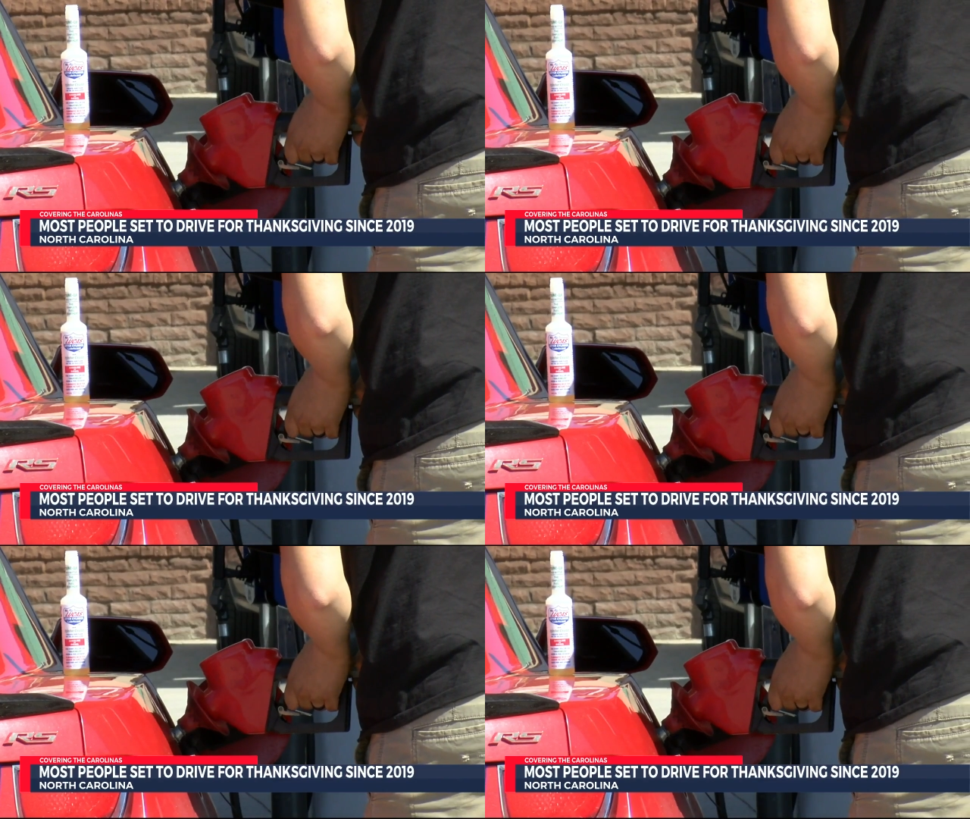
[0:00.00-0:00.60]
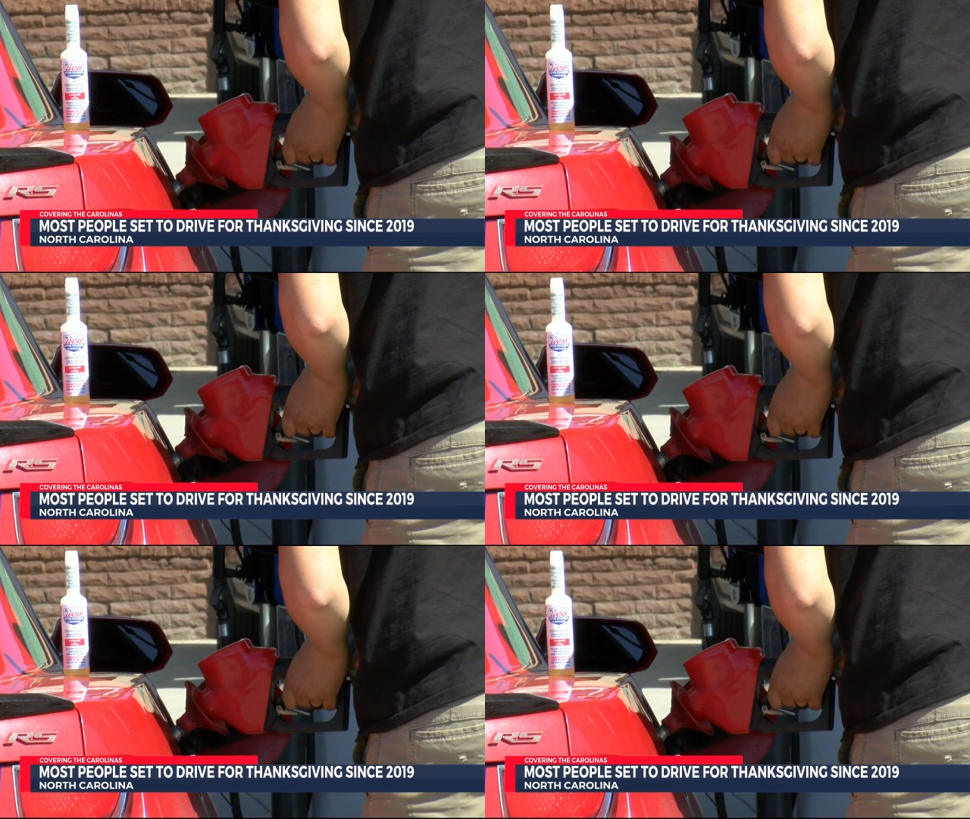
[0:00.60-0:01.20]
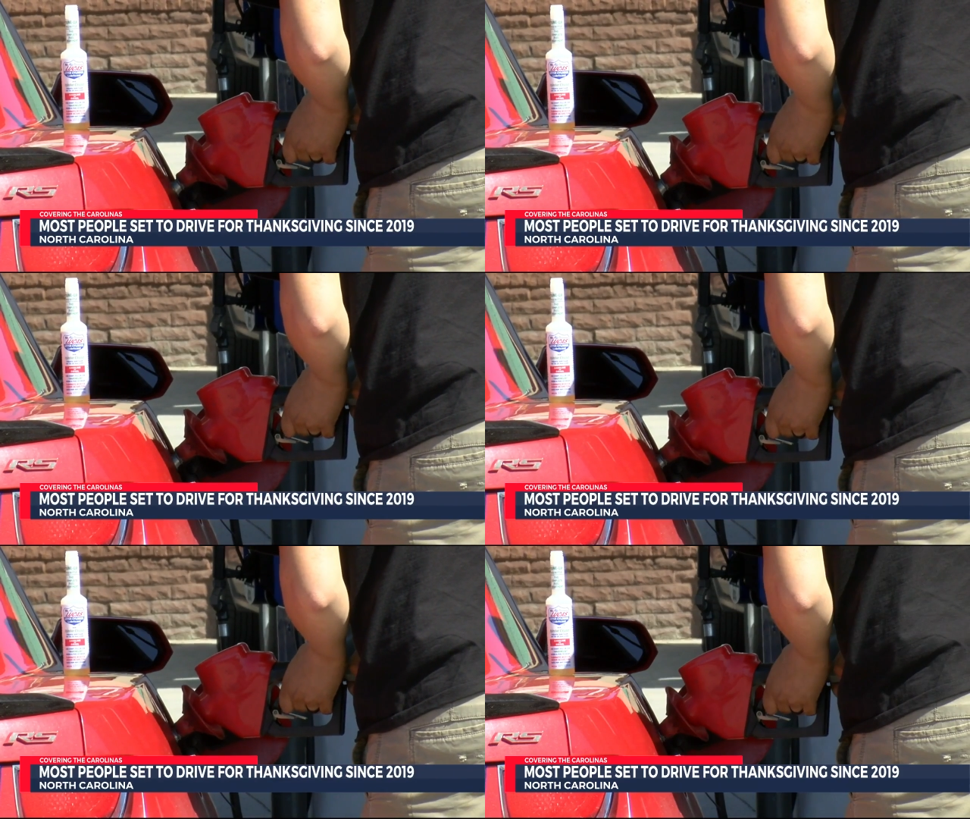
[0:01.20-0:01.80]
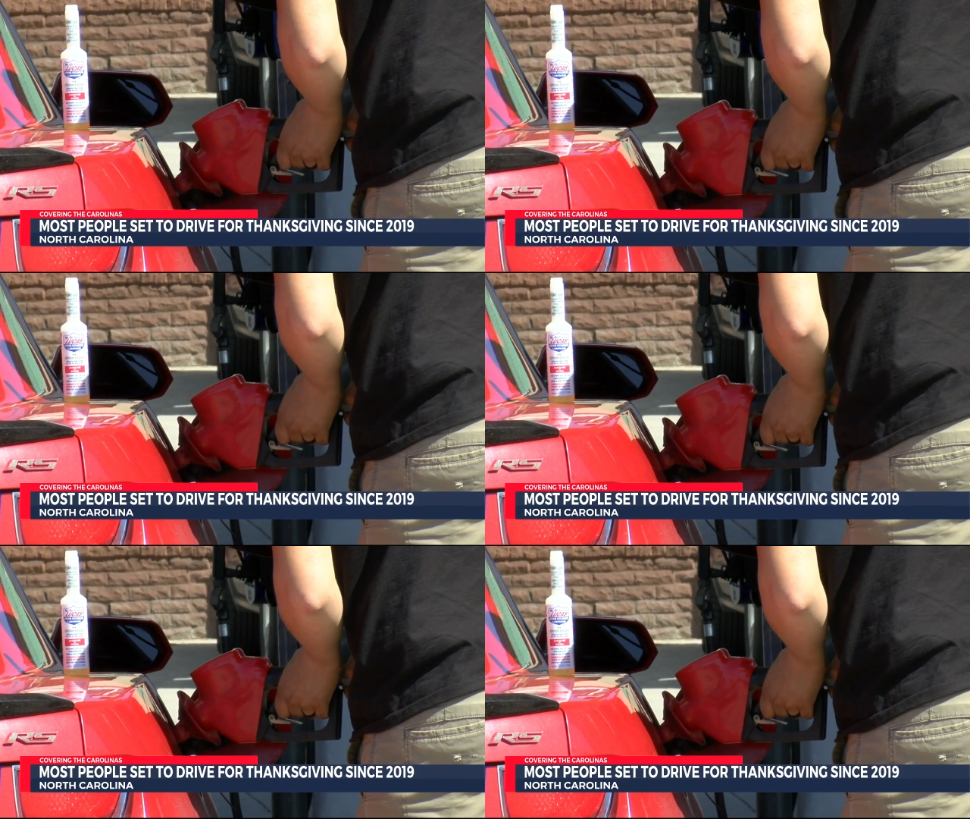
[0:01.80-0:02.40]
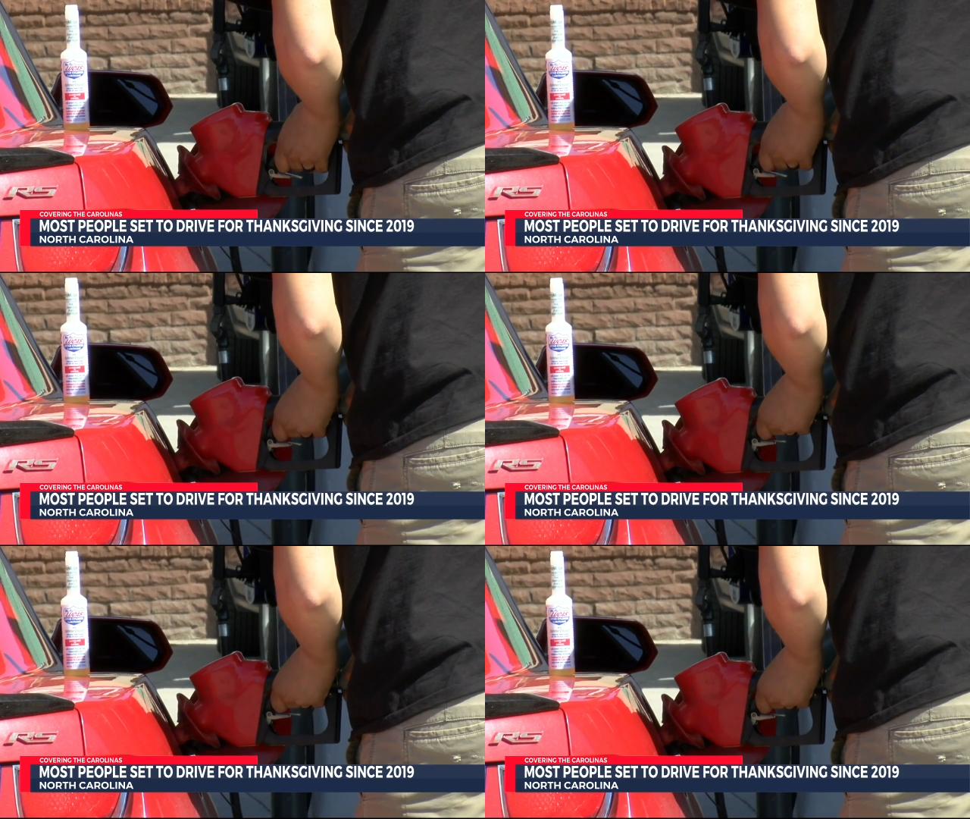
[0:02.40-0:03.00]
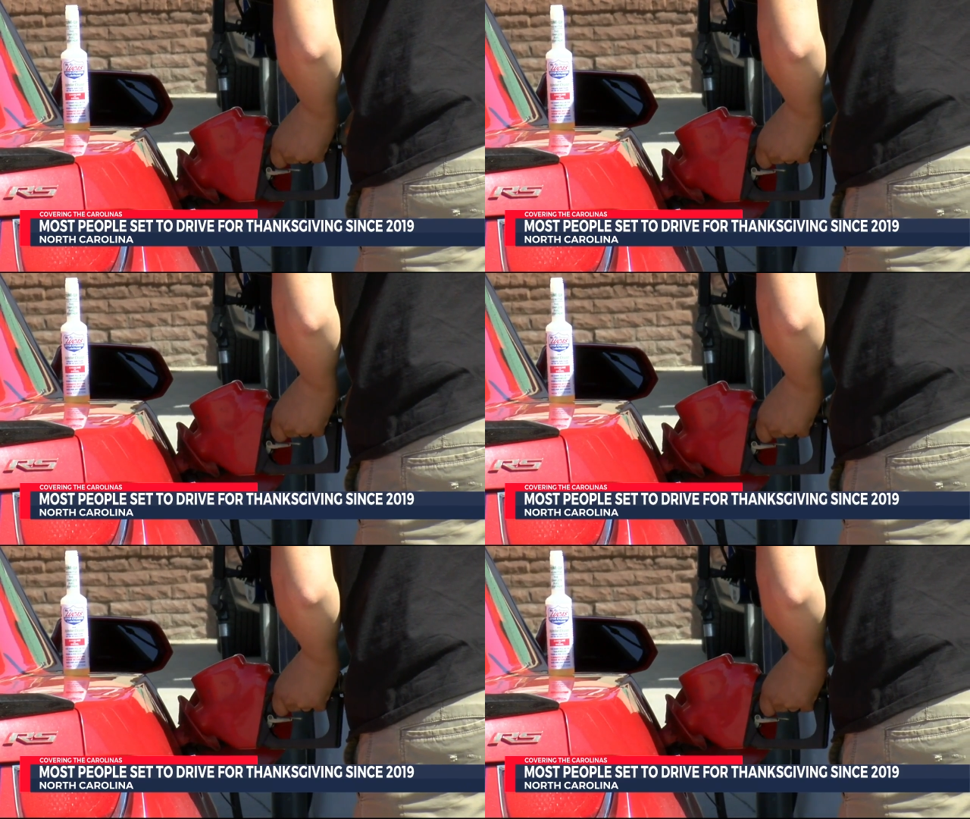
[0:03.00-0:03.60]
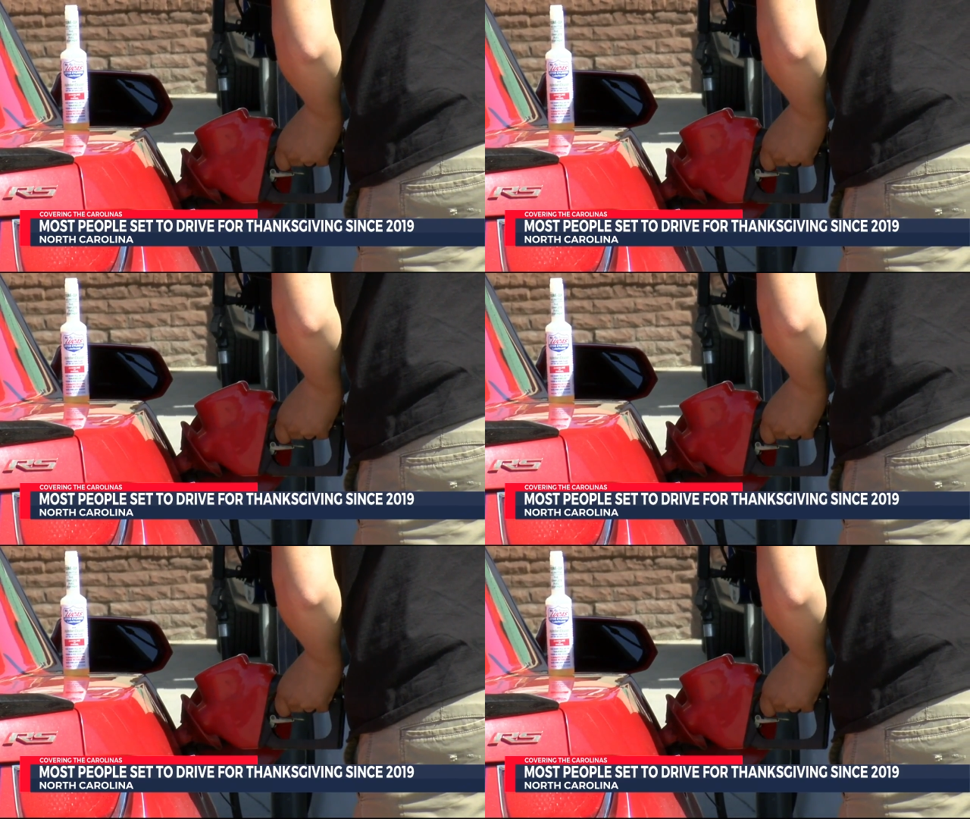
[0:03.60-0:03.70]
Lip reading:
[unreadable: no face in view]